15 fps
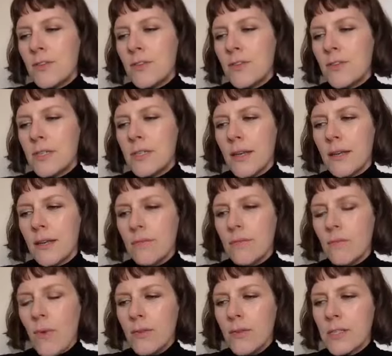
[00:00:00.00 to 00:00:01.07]
done,
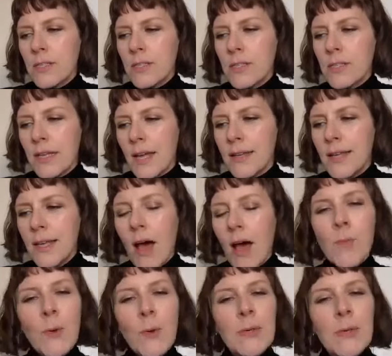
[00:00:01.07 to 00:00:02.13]
what else have I done?
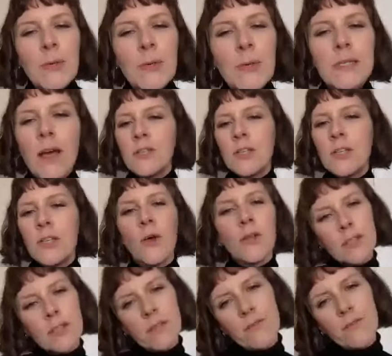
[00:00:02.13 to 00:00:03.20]
I'm always kind of doing
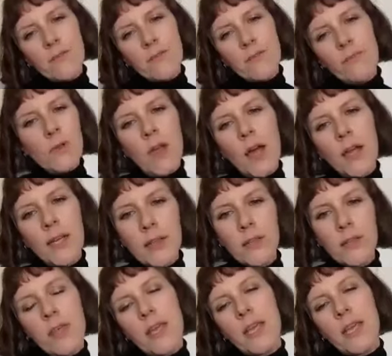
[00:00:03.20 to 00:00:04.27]
lots of kind of
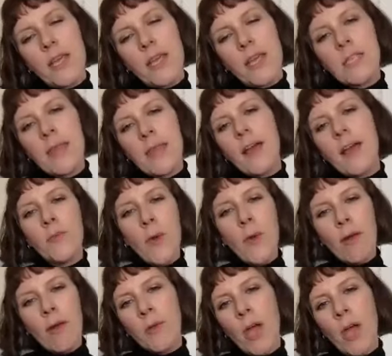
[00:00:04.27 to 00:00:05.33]
little things, but they're kind of
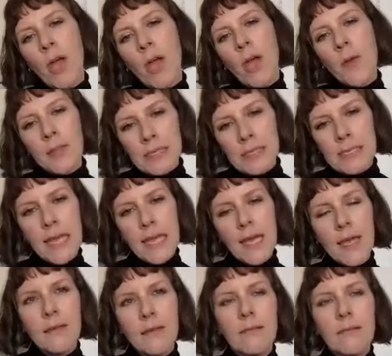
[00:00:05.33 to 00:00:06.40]
where I'm going with my
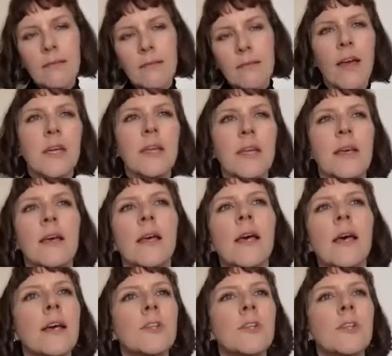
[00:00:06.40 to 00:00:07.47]
skin. And I've done
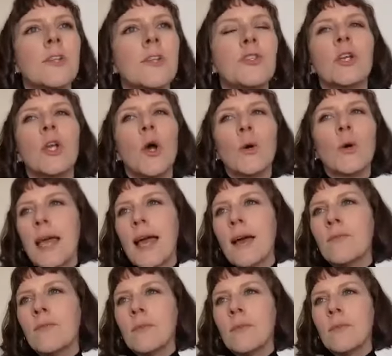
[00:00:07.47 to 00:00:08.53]
during
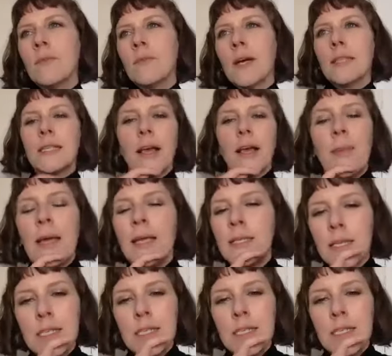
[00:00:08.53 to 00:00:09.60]
lockdown, I did like a
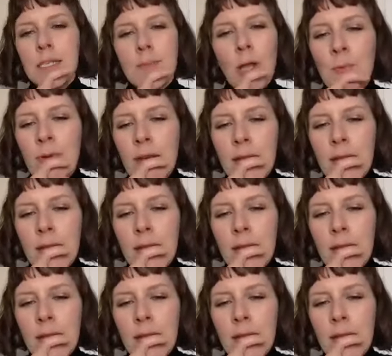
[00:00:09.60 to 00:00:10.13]
basic diploma